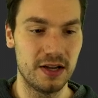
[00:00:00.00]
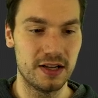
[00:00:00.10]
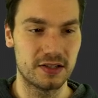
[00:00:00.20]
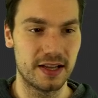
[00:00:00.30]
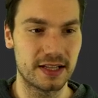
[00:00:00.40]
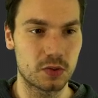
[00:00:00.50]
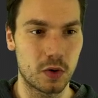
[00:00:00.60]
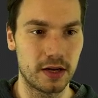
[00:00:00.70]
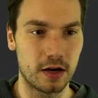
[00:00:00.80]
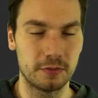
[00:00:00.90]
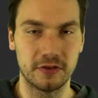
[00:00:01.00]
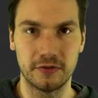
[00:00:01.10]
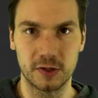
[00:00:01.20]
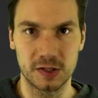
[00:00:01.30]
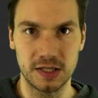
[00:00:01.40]
So that's quite helpful
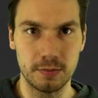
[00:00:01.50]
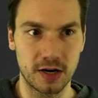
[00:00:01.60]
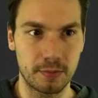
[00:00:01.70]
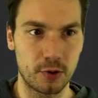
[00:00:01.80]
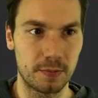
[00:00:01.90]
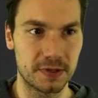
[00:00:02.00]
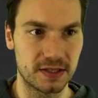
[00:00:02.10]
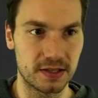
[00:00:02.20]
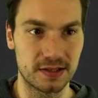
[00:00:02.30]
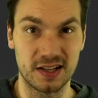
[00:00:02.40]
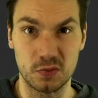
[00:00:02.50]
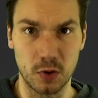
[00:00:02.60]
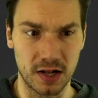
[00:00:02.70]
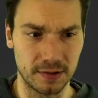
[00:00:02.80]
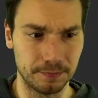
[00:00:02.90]
for debug purposes as
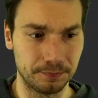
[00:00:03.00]
well.